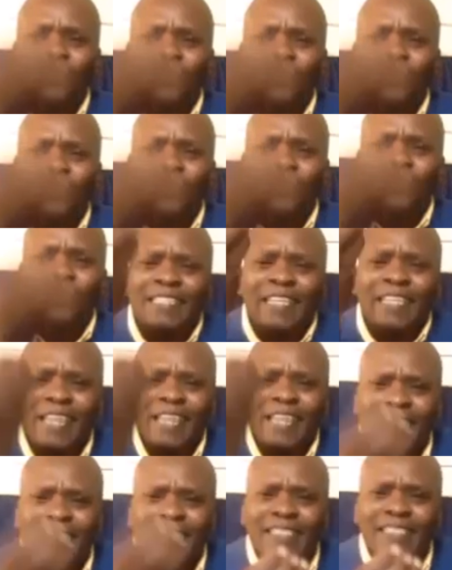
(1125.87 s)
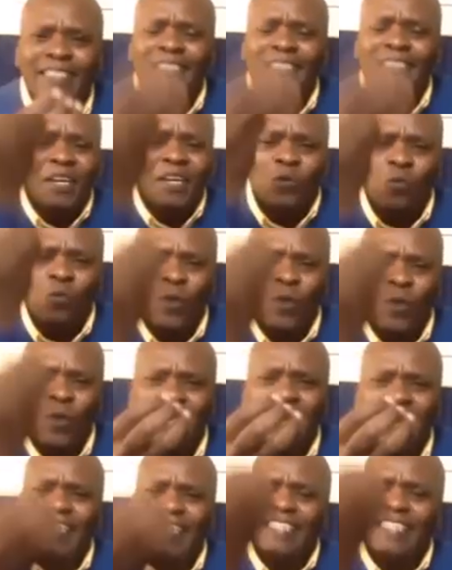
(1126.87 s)
You nailed the lighting. Well
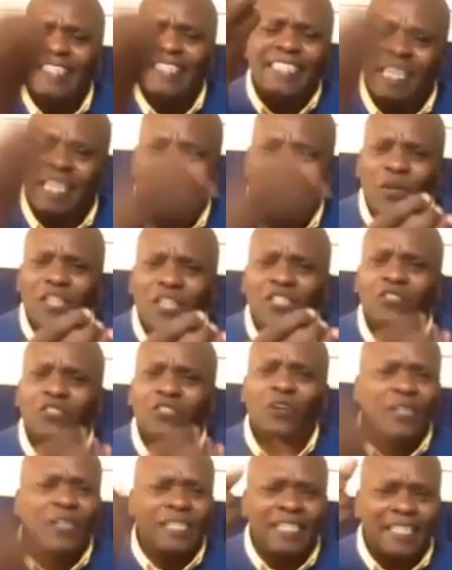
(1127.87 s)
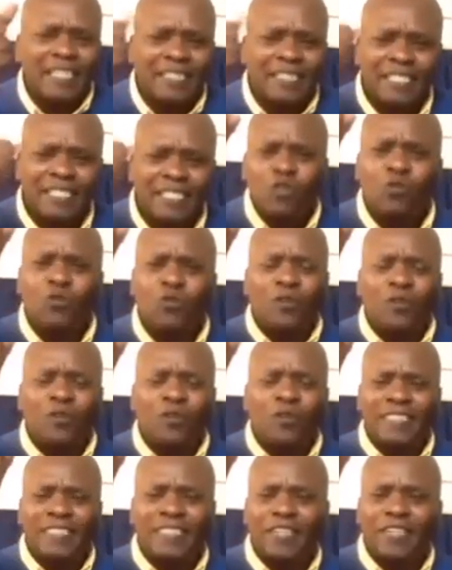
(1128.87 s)
done. Keep going strong and see you on the
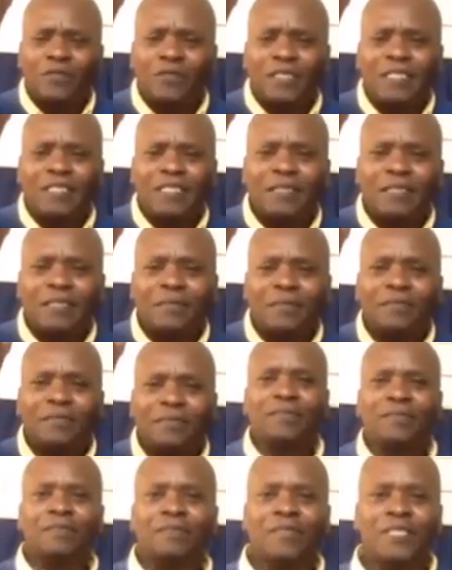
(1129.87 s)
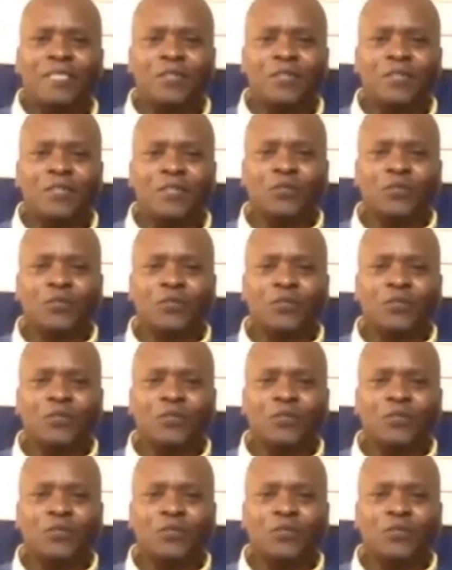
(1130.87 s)
side of DTM, Mr. Toastmaster.